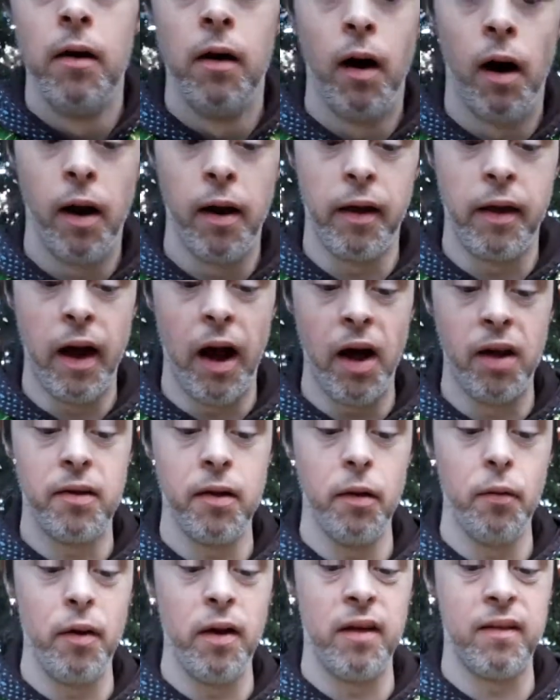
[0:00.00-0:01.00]
All I gotta
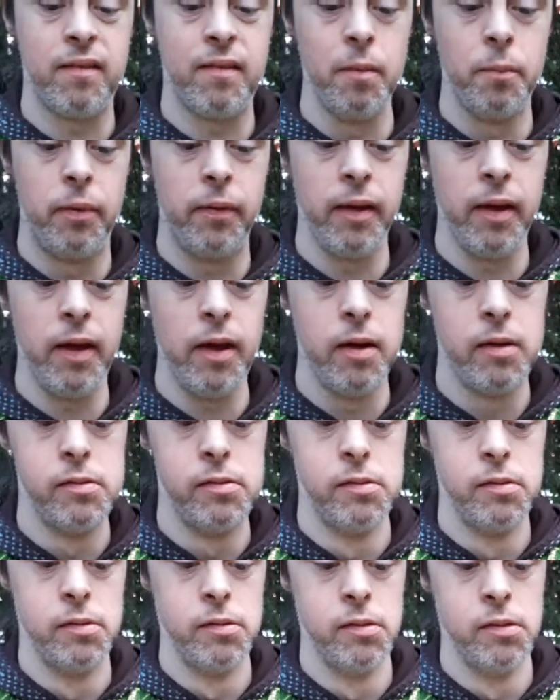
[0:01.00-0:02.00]
do is simply
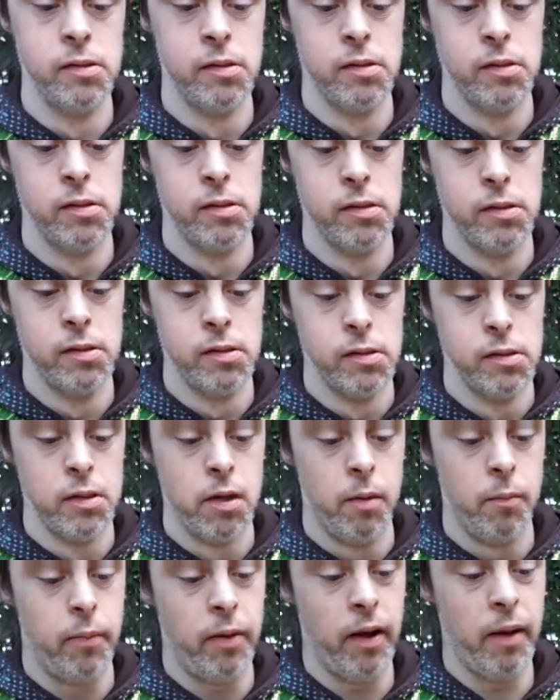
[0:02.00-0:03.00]

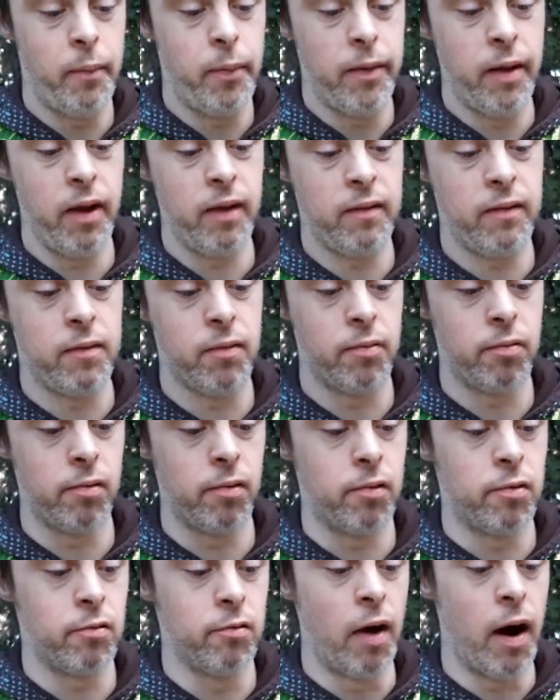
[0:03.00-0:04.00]
play, place the
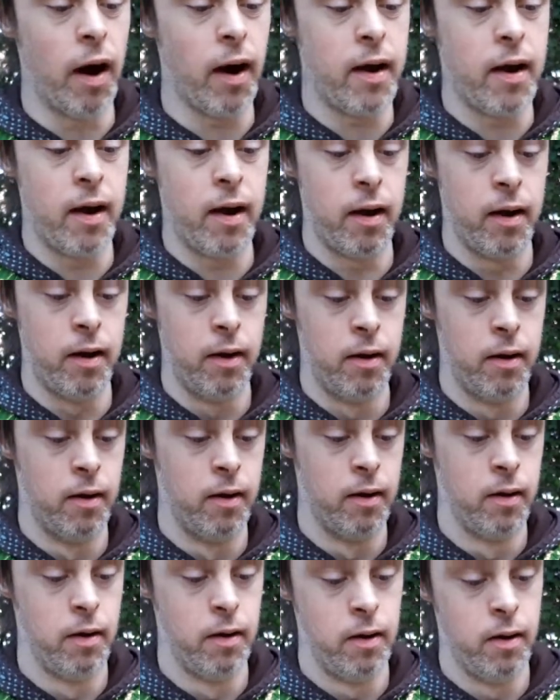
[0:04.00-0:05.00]
rock
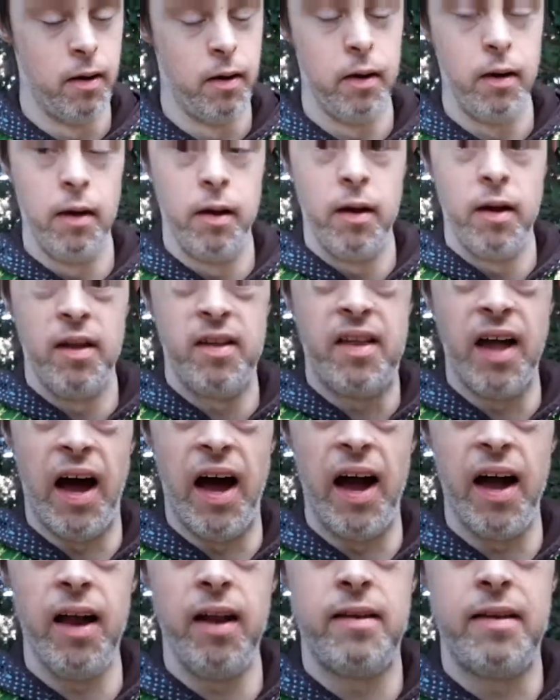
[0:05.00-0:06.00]

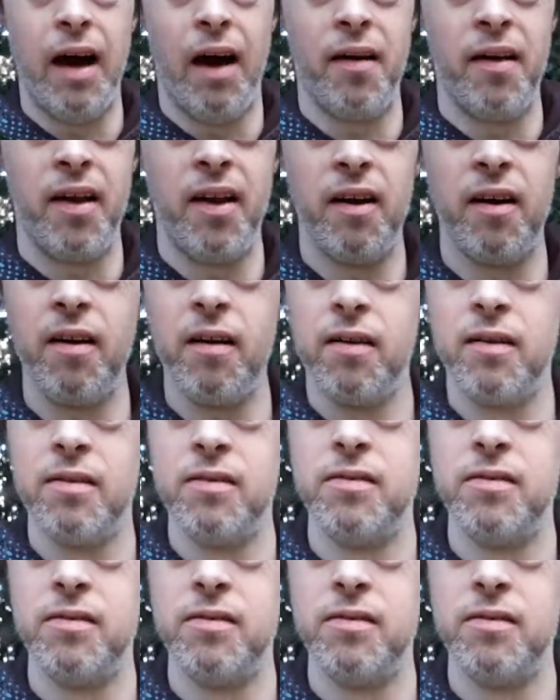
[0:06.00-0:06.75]
die down here